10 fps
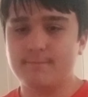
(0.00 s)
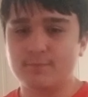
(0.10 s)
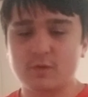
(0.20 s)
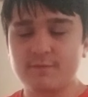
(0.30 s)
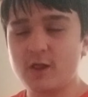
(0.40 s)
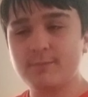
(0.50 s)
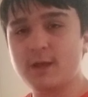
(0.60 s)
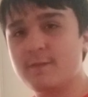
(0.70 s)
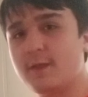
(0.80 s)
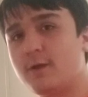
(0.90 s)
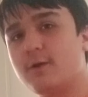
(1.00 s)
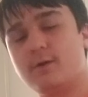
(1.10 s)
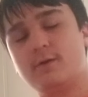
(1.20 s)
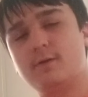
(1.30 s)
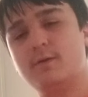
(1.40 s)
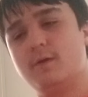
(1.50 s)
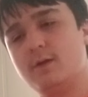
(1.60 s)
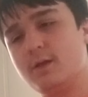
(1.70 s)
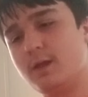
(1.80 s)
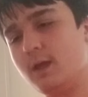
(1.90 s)
Just follow me on there.
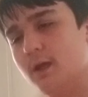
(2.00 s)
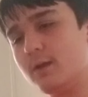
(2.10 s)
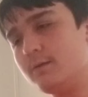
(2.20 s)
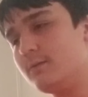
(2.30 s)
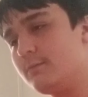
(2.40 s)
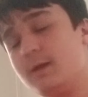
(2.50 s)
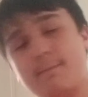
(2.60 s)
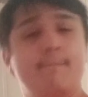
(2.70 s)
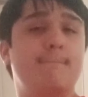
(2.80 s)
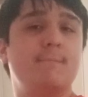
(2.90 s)
And yeah.